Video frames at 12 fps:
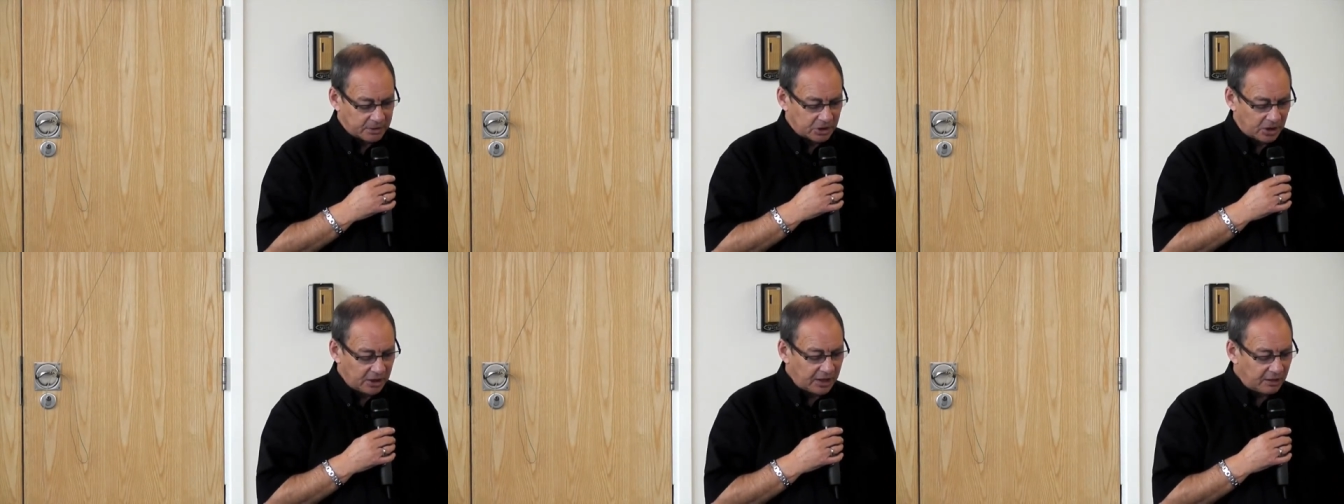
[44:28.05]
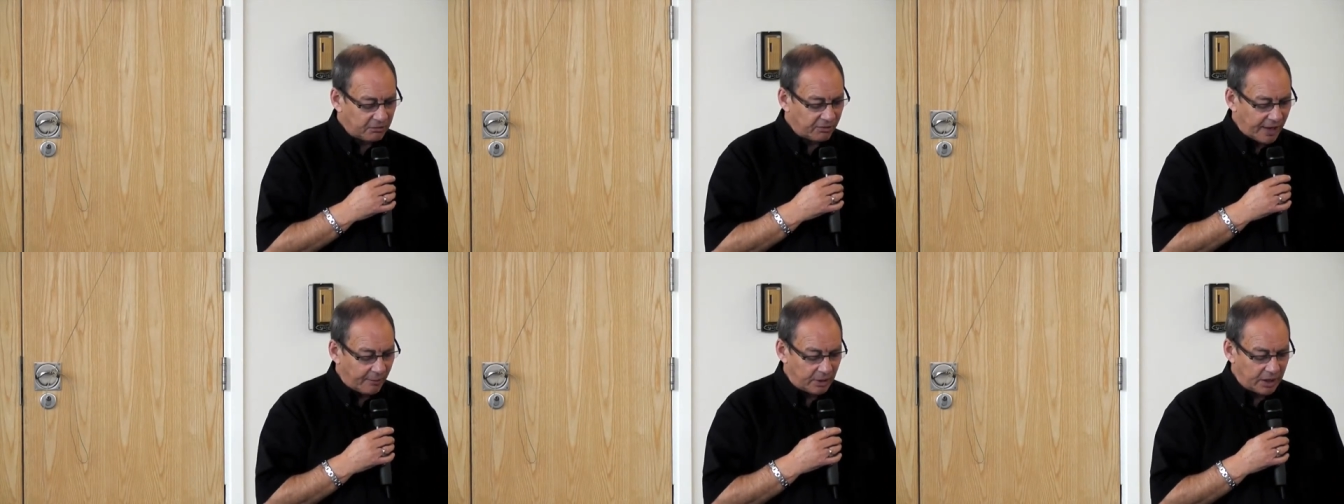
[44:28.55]
To
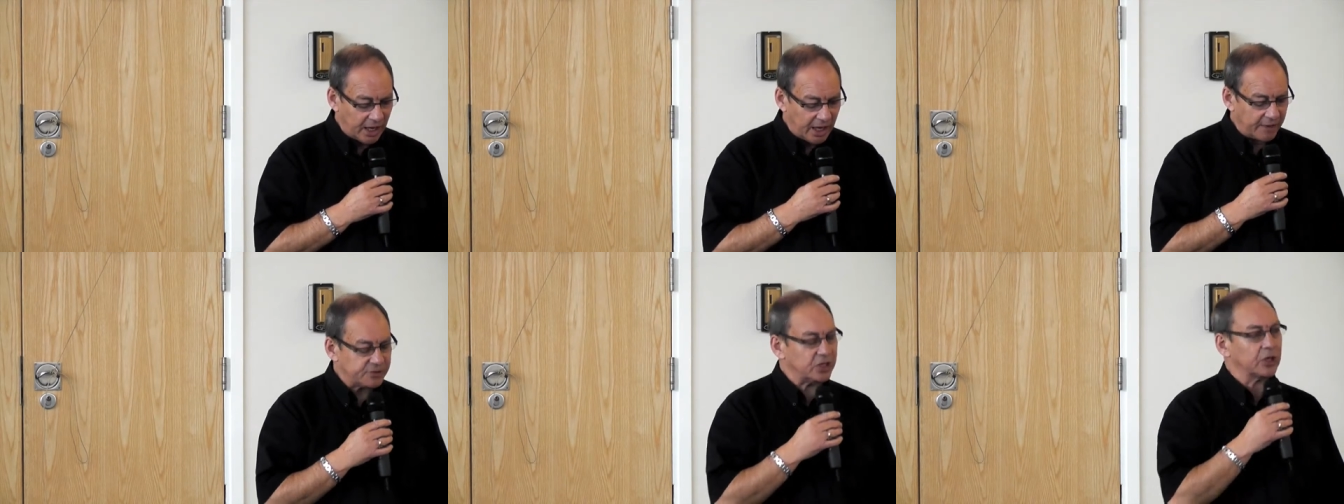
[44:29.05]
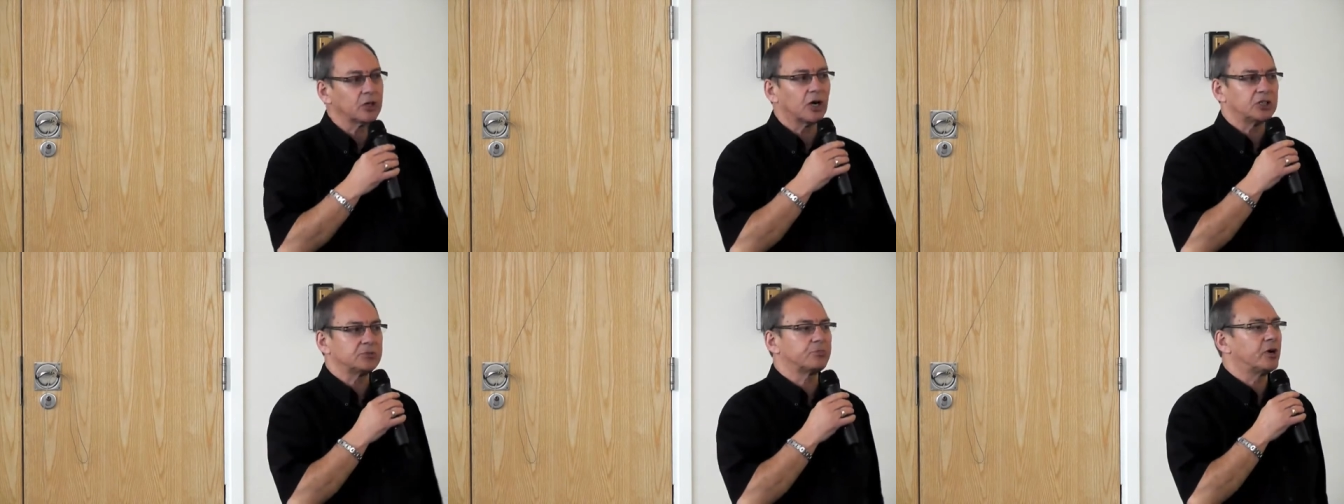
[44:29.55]
live our lives in
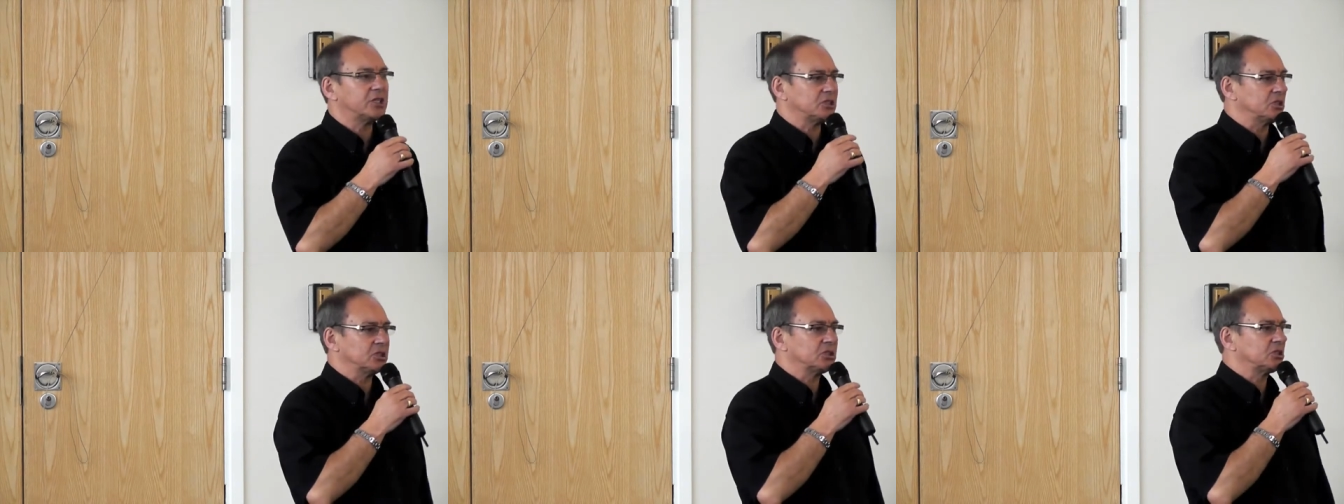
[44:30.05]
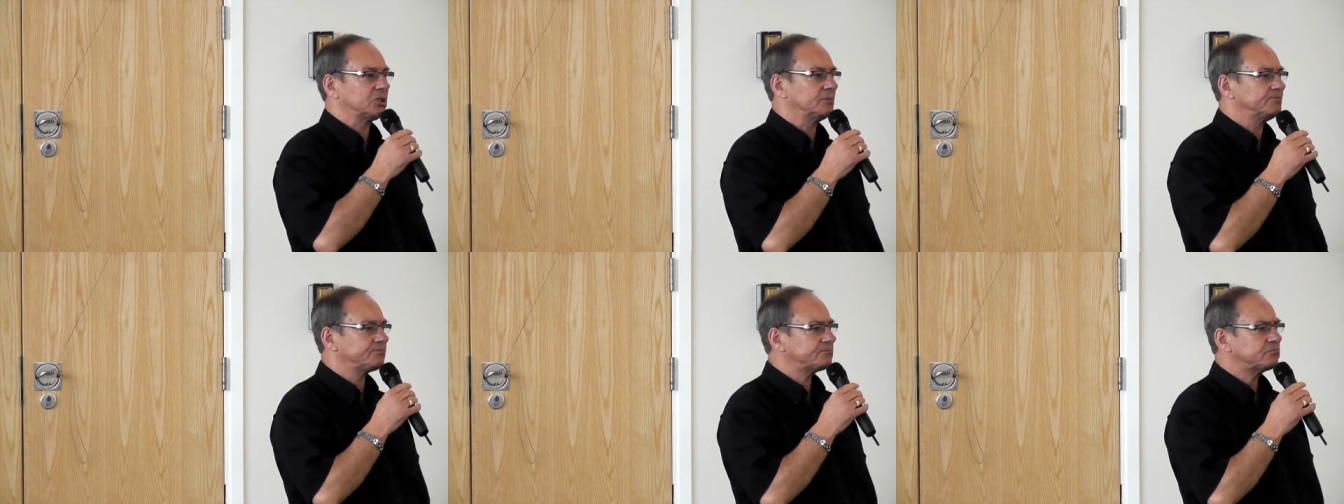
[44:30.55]
God's presence
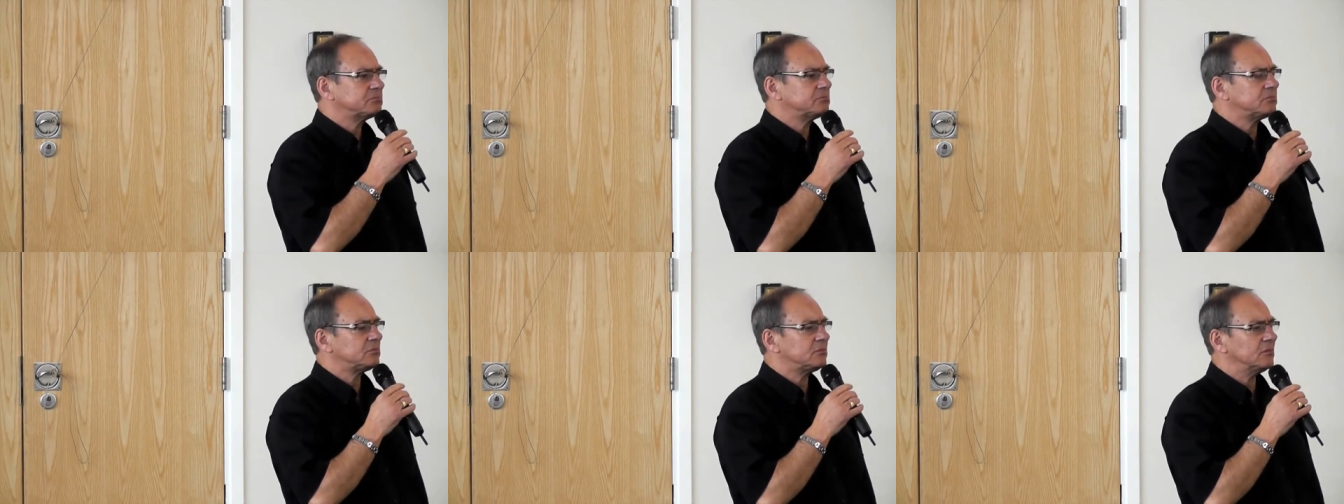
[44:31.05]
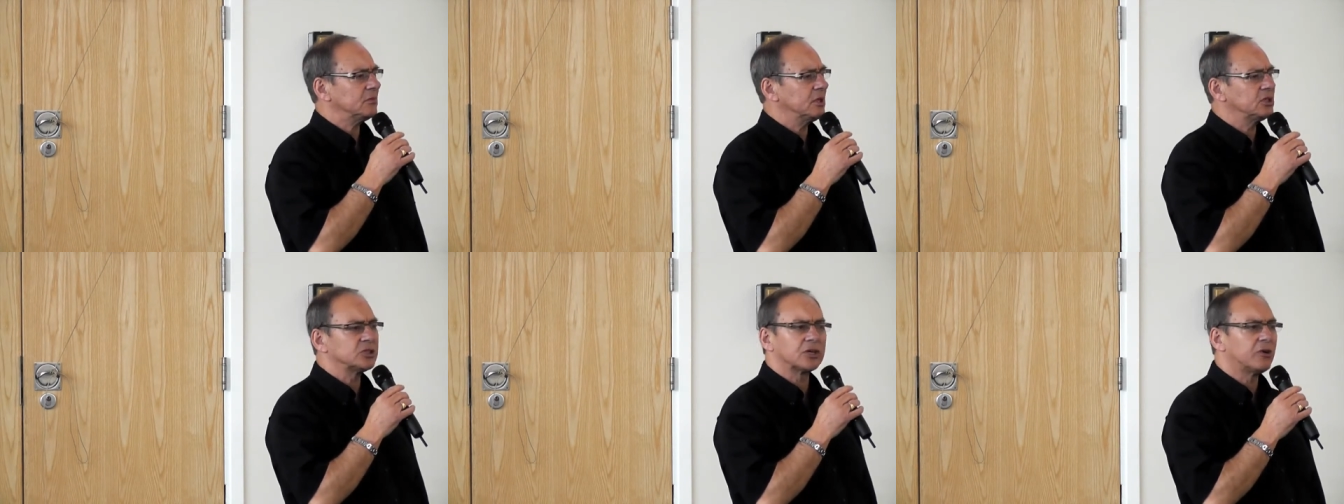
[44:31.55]

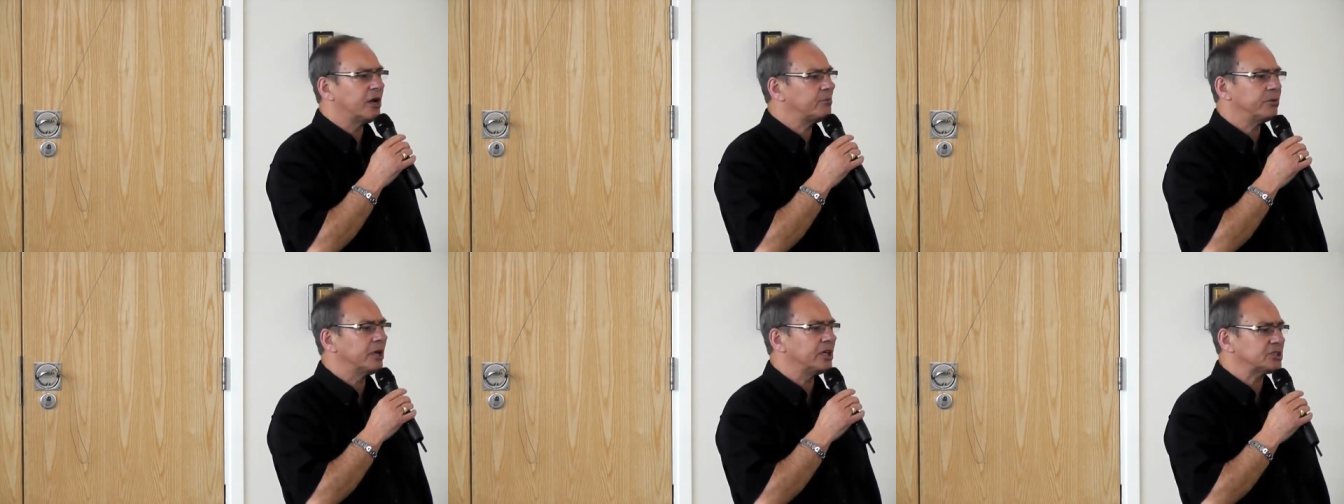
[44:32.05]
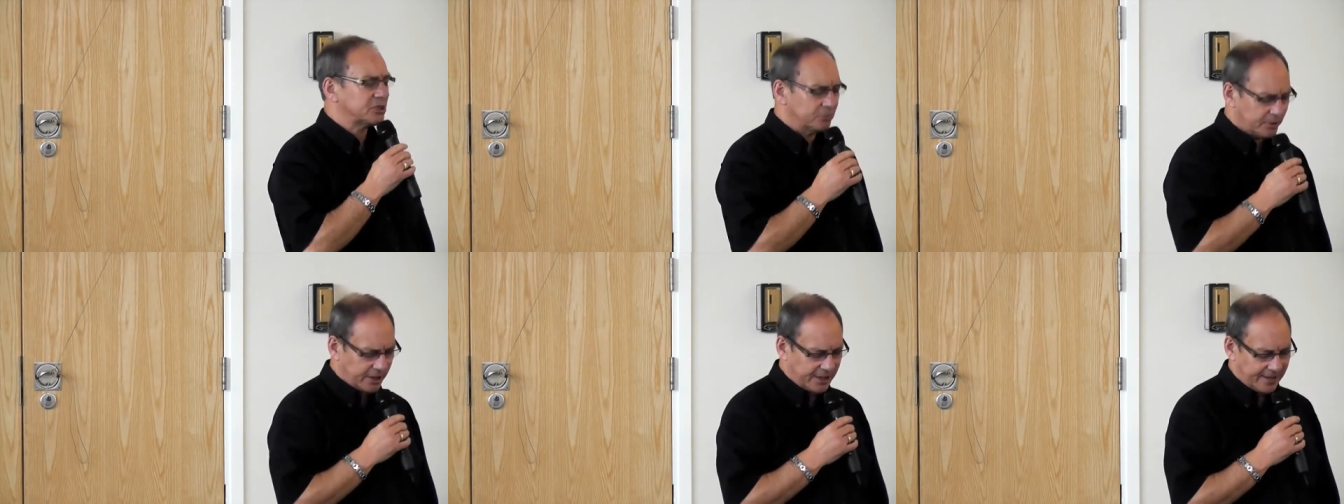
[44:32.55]
is a great place
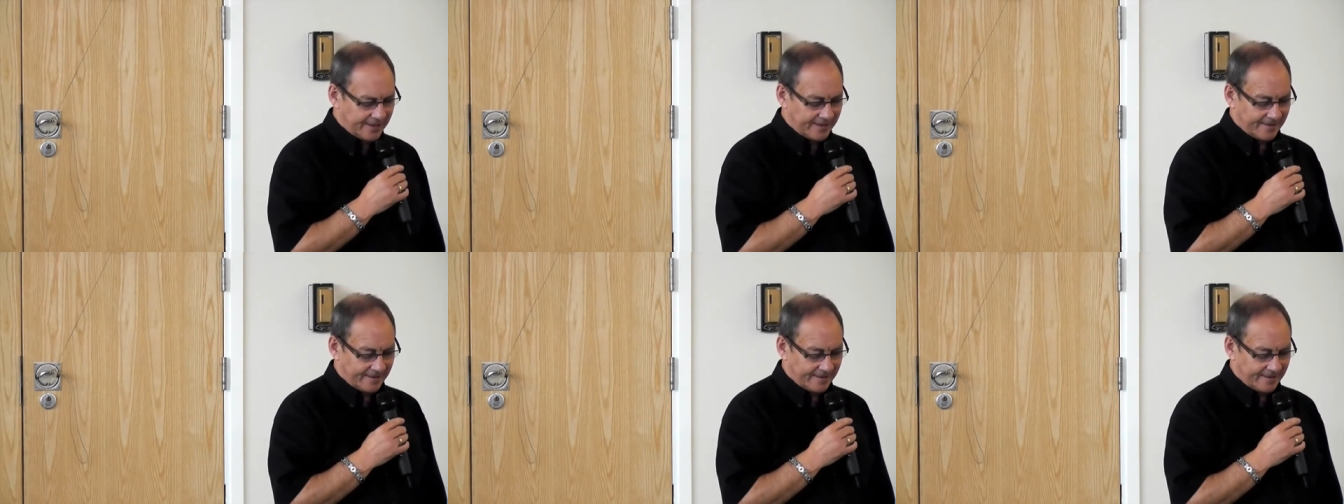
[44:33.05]
to be.